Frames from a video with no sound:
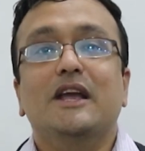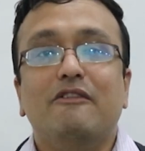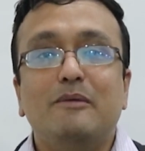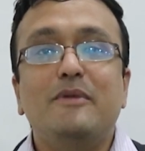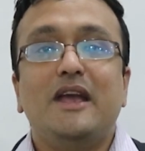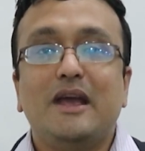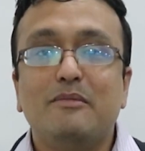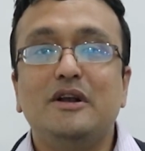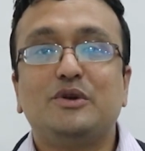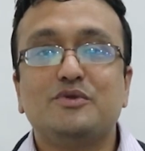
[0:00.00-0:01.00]
he will be
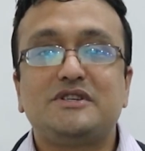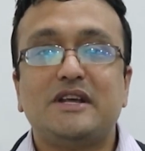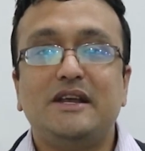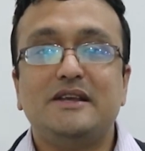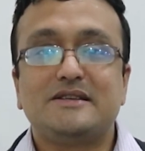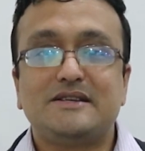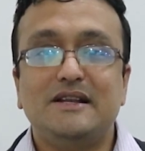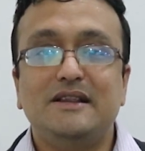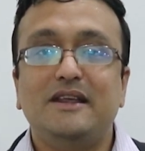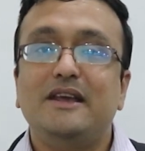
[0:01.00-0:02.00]
able to
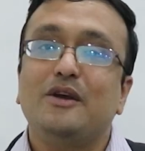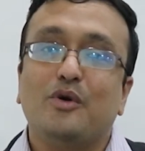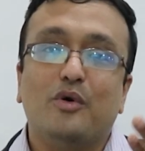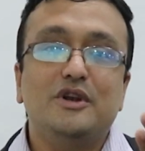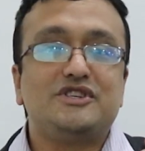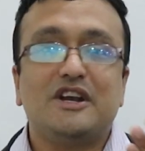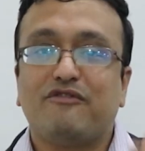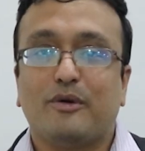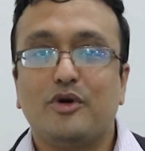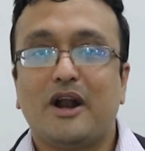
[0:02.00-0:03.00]
steal the gold chain
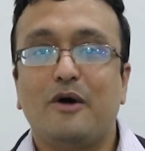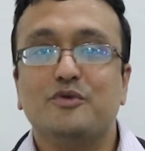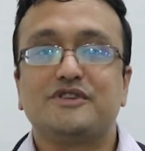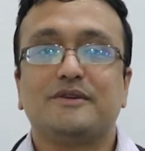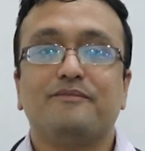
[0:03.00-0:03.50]
from your house.